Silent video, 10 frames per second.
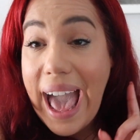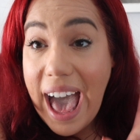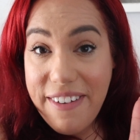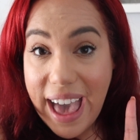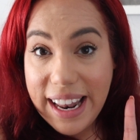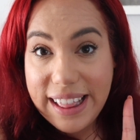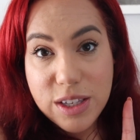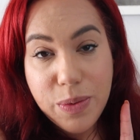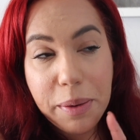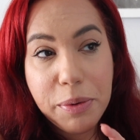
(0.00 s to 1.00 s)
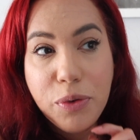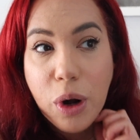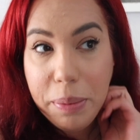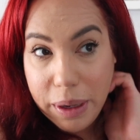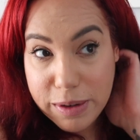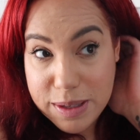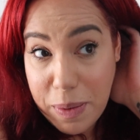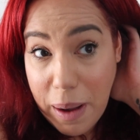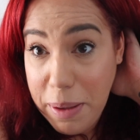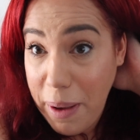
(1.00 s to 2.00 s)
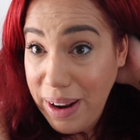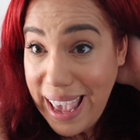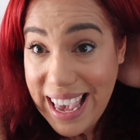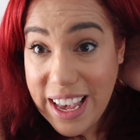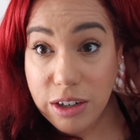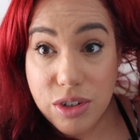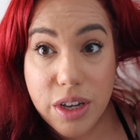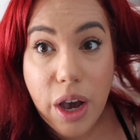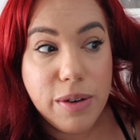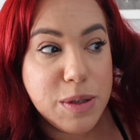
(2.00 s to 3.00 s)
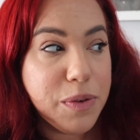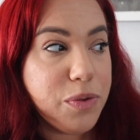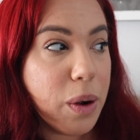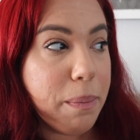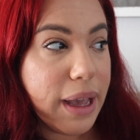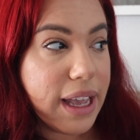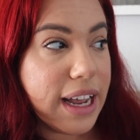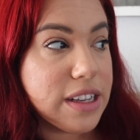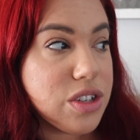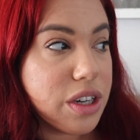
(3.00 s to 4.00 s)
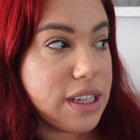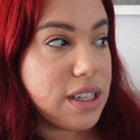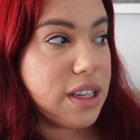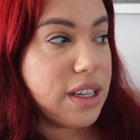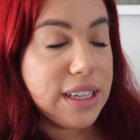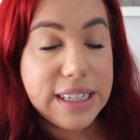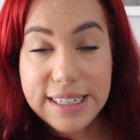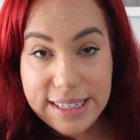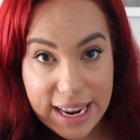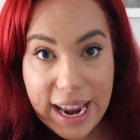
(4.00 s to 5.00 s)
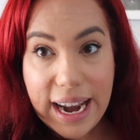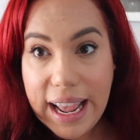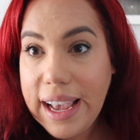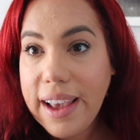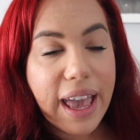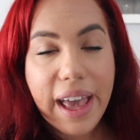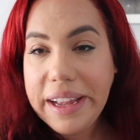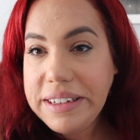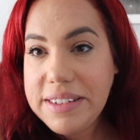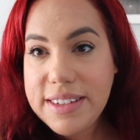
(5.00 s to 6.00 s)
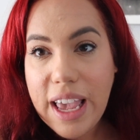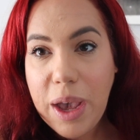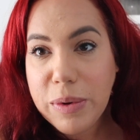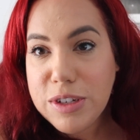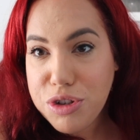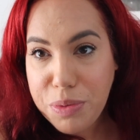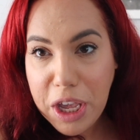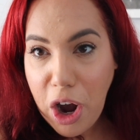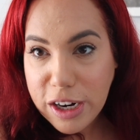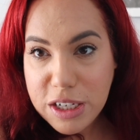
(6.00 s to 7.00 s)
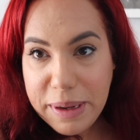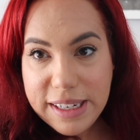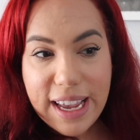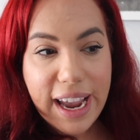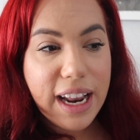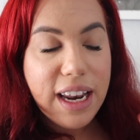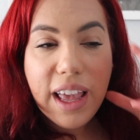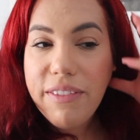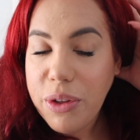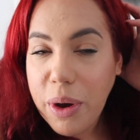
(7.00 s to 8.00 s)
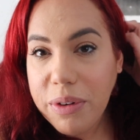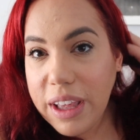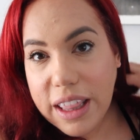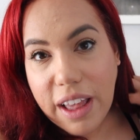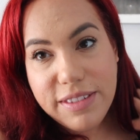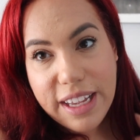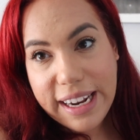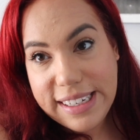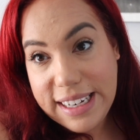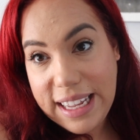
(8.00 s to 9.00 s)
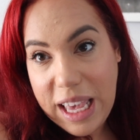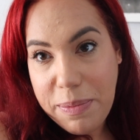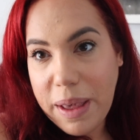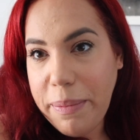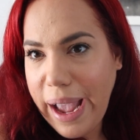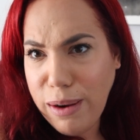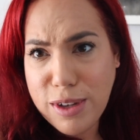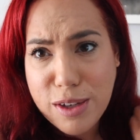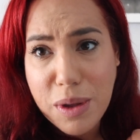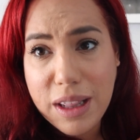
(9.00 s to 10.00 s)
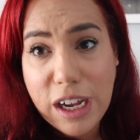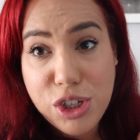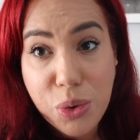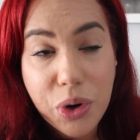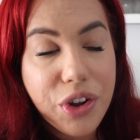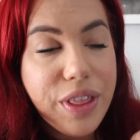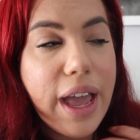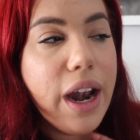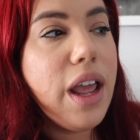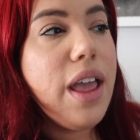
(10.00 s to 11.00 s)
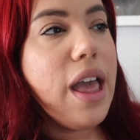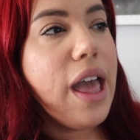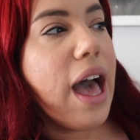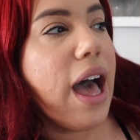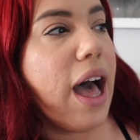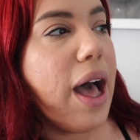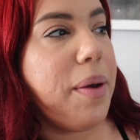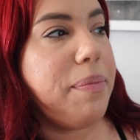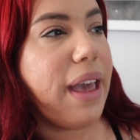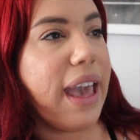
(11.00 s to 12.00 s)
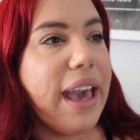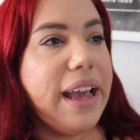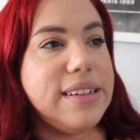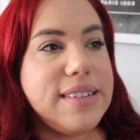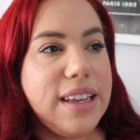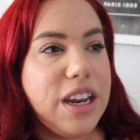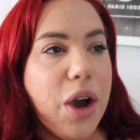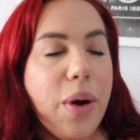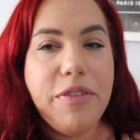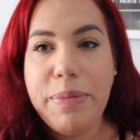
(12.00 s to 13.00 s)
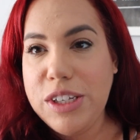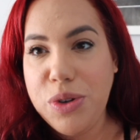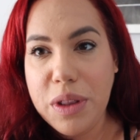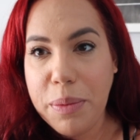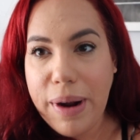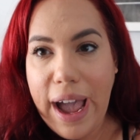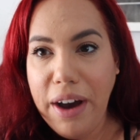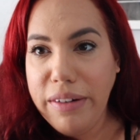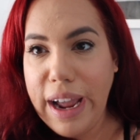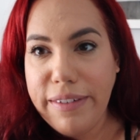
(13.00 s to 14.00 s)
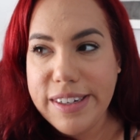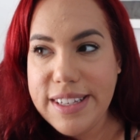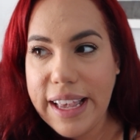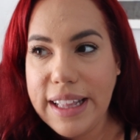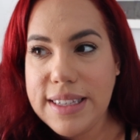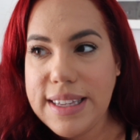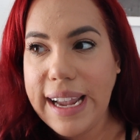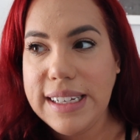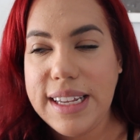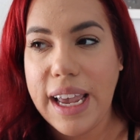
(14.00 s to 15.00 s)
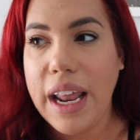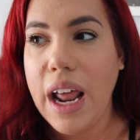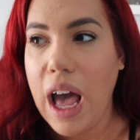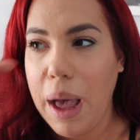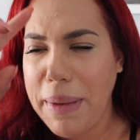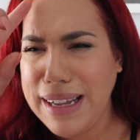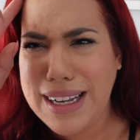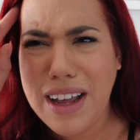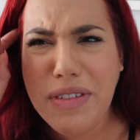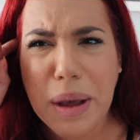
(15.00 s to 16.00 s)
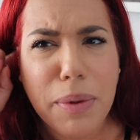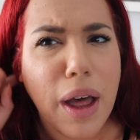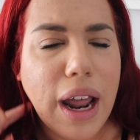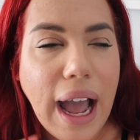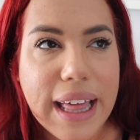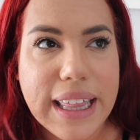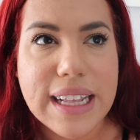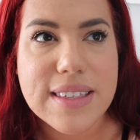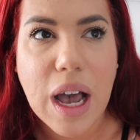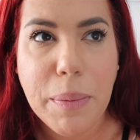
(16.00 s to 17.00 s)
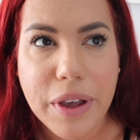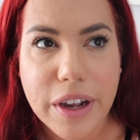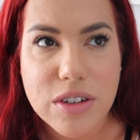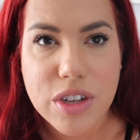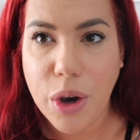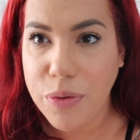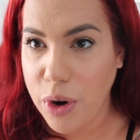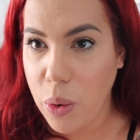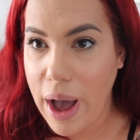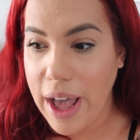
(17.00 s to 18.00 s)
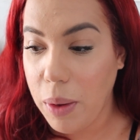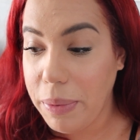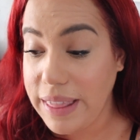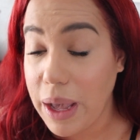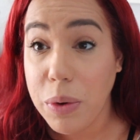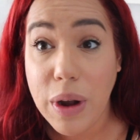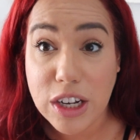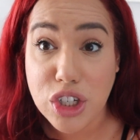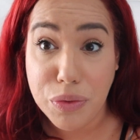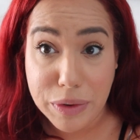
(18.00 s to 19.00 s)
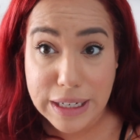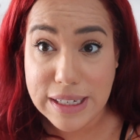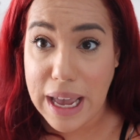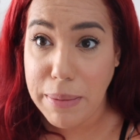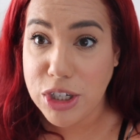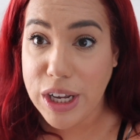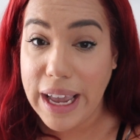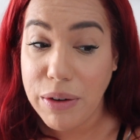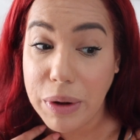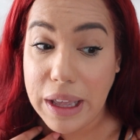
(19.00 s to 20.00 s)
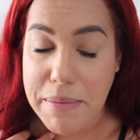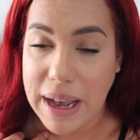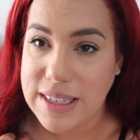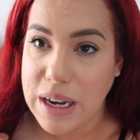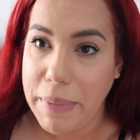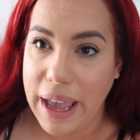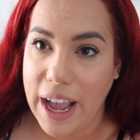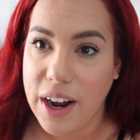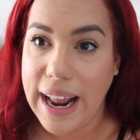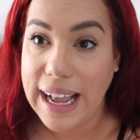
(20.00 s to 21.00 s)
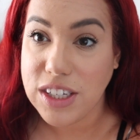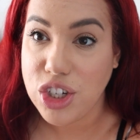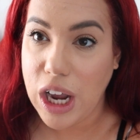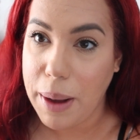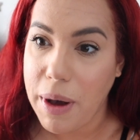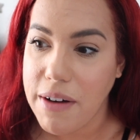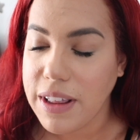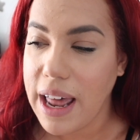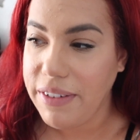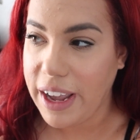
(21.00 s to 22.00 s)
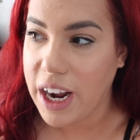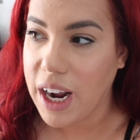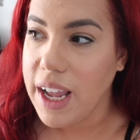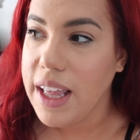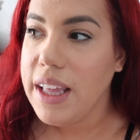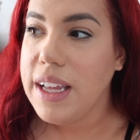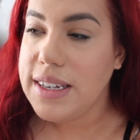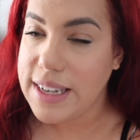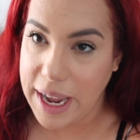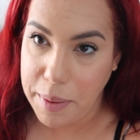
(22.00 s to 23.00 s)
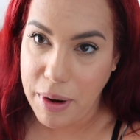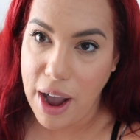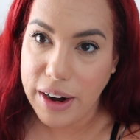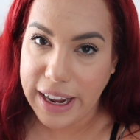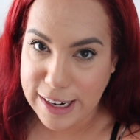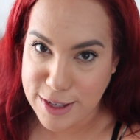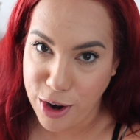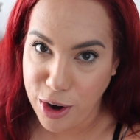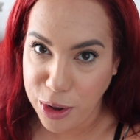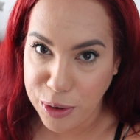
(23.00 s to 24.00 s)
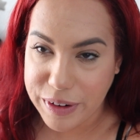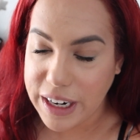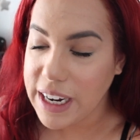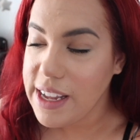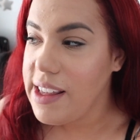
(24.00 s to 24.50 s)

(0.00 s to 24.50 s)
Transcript: I have had it this red before, but it was probably about 8 years ago. It was before Mike and I started dating, and it was just really hard to maintain. Even though I really loved it, I didn't keep it. My hair was also a lot shorter then. And you know, I've been doing the brown ever since. I did have like blonde highlights a couple years ago for a while, but they were actually really damaging and really messed up my hair, and I had to chop off a lot of hair, dye it brown, and kind of start all over.